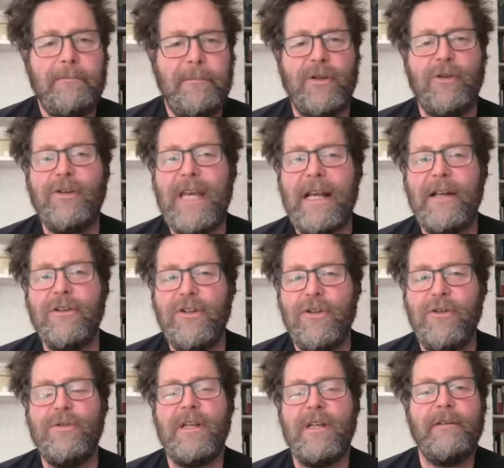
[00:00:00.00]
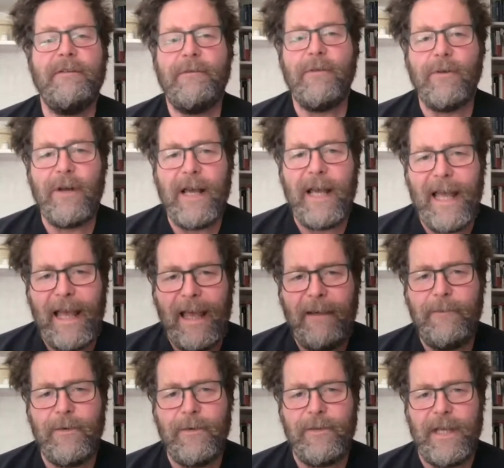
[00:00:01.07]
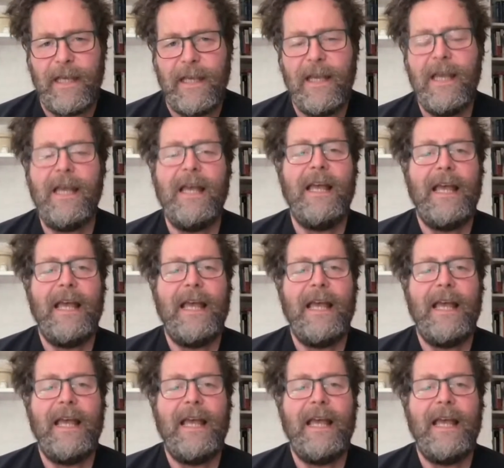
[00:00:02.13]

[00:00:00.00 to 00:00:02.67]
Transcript: but you cannot use it for everything